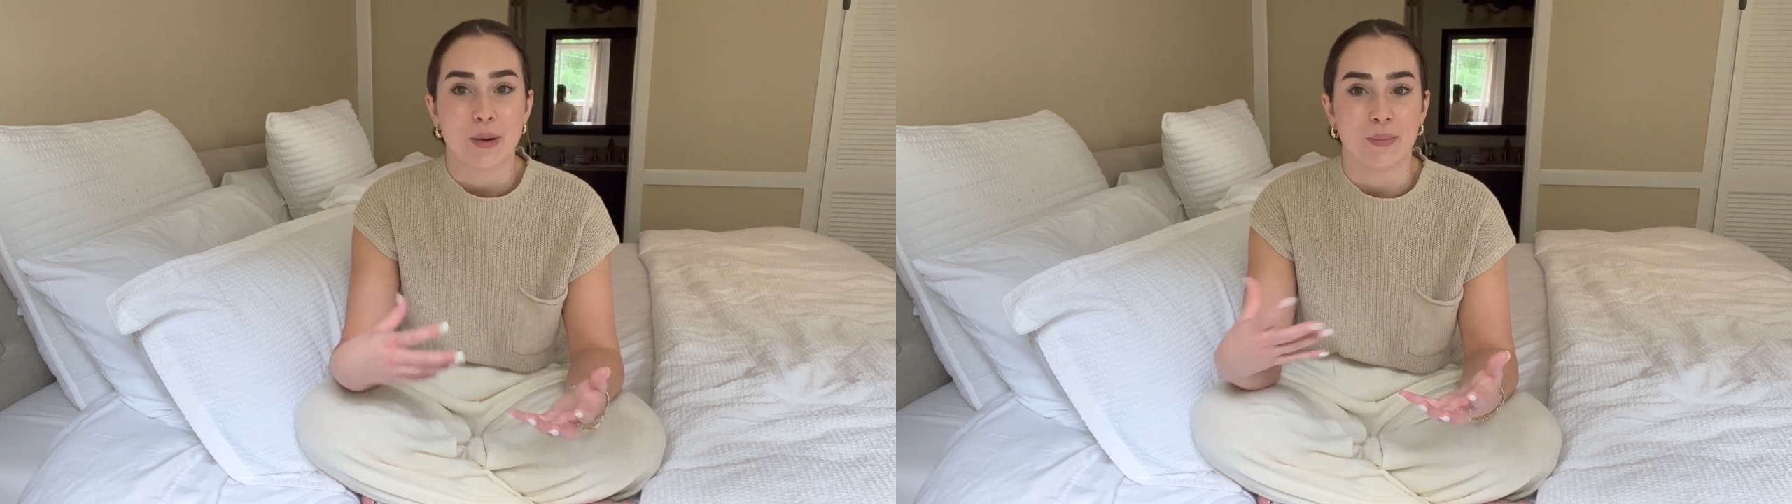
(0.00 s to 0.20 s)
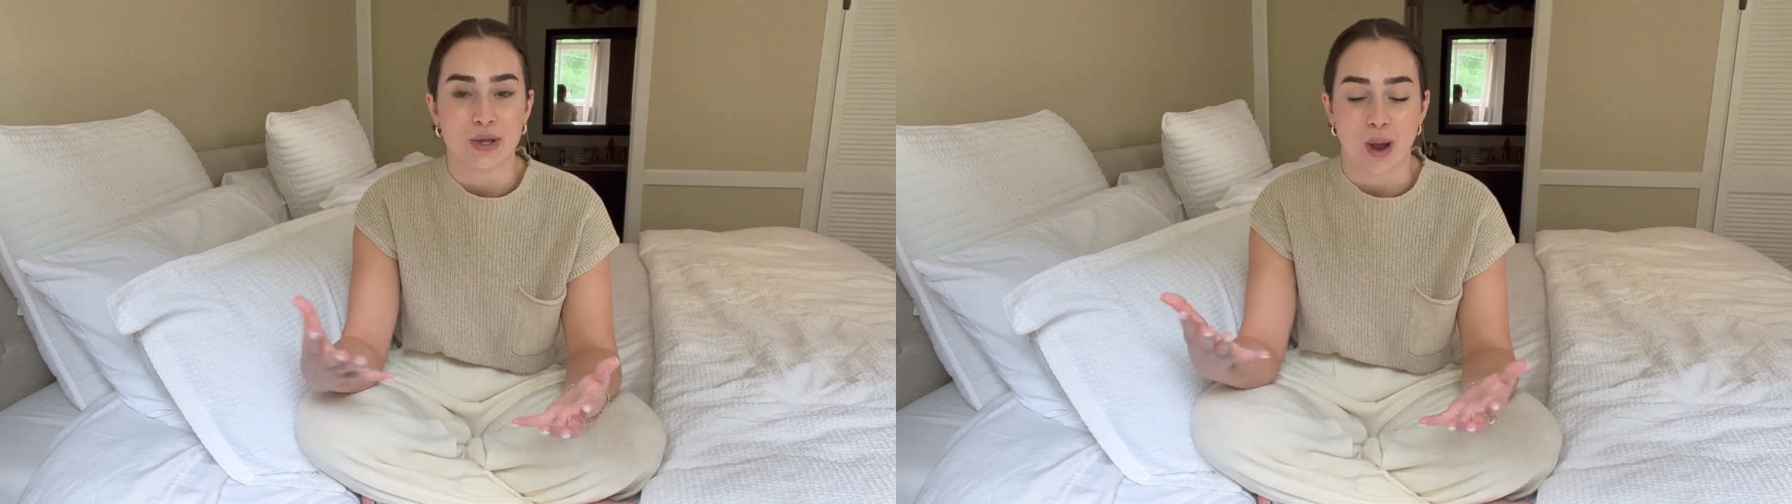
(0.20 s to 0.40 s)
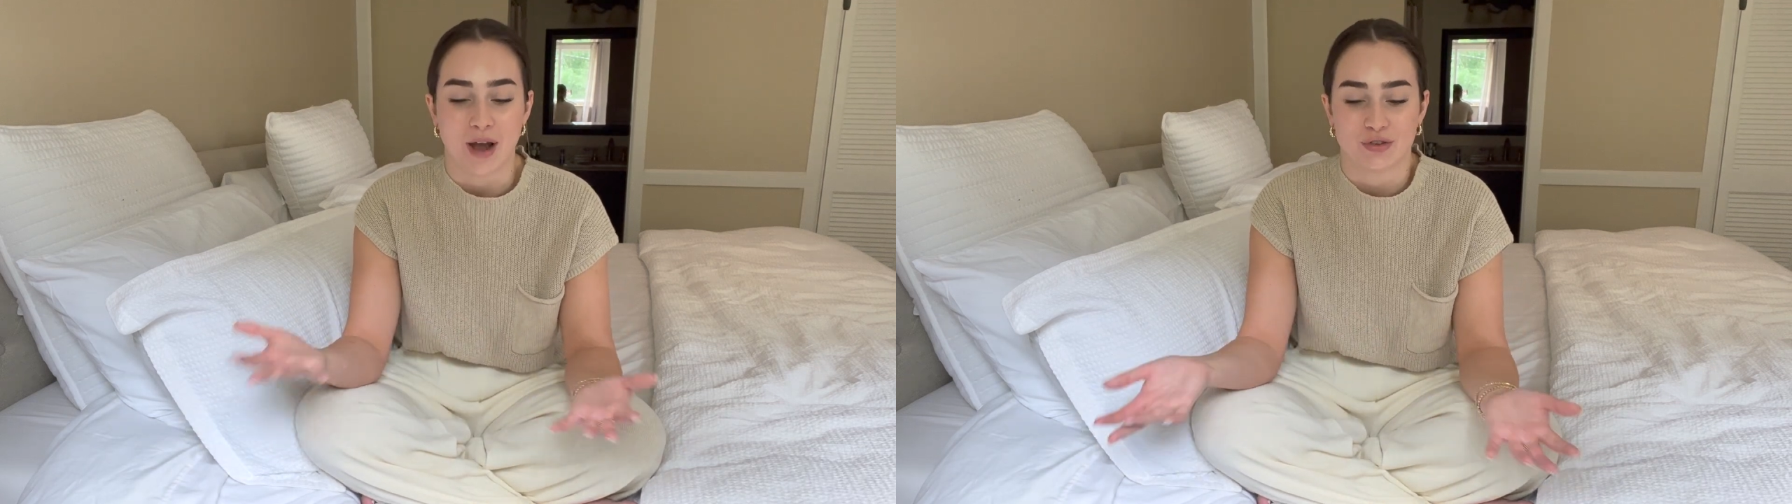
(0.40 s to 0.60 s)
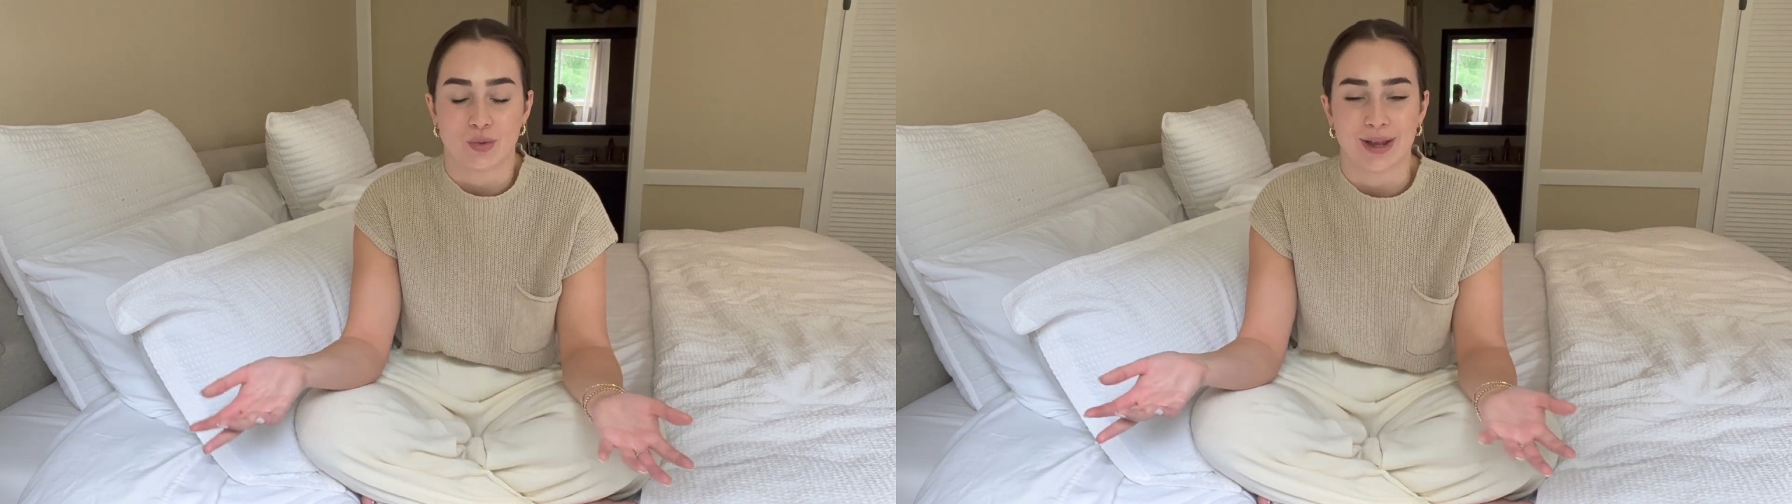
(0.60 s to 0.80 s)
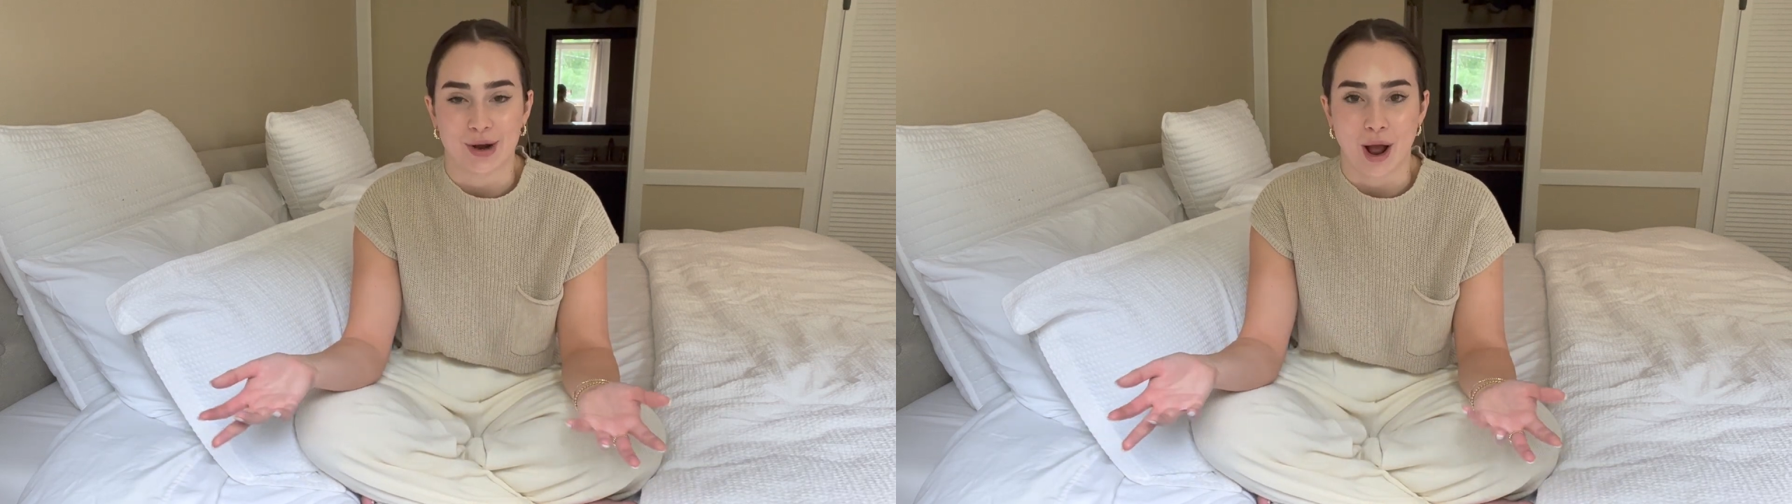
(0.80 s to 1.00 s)
but you have to
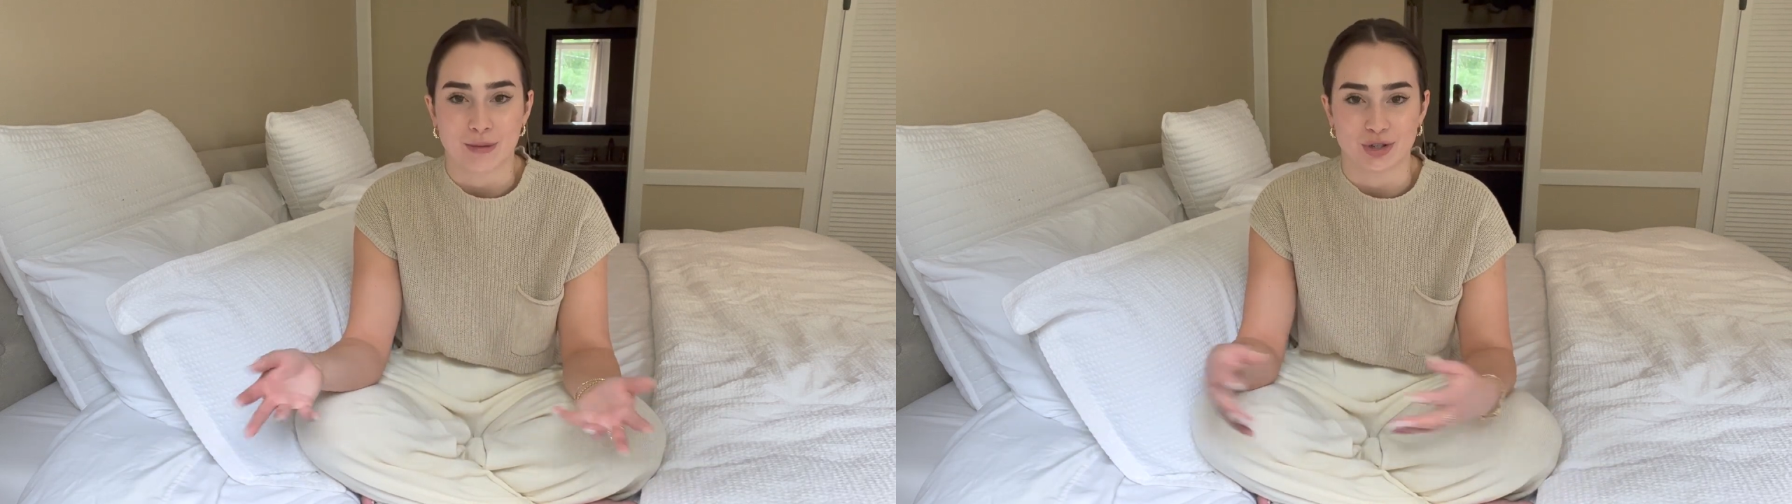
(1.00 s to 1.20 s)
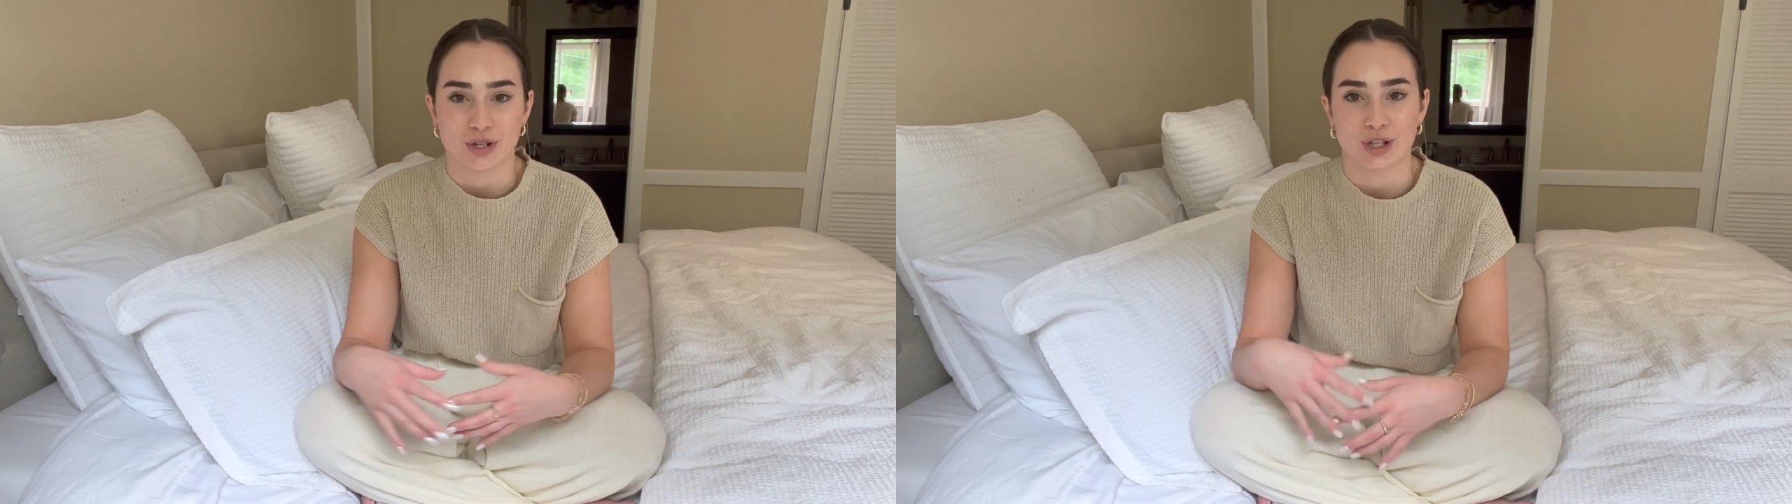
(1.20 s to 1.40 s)
weigh your options.